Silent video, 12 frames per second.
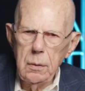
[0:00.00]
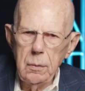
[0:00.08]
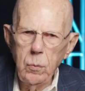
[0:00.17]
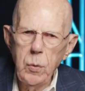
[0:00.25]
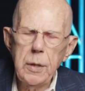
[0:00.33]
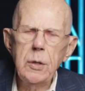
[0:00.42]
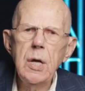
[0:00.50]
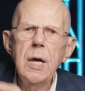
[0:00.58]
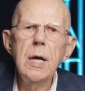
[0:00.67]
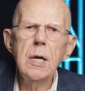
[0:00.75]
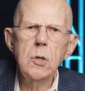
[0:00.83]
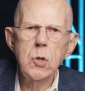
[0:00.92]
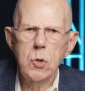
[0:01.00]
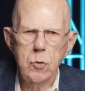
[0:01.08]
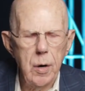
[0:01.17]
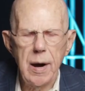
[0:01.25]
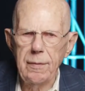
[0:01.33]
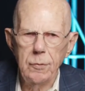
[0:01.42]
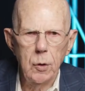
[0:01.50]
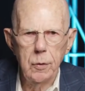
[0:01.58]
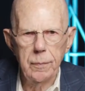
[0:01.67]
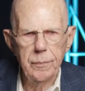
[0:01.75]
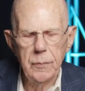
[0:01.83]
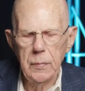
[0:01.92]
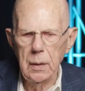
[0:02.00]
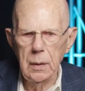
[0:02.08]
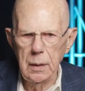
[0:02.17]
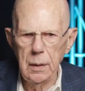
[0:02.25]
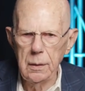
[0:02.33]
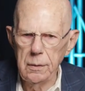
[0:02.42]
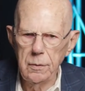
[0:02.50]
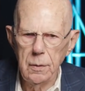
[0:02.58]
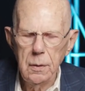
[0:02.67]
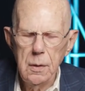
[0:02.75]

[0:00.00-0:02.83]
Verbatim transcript: When kings traveled, and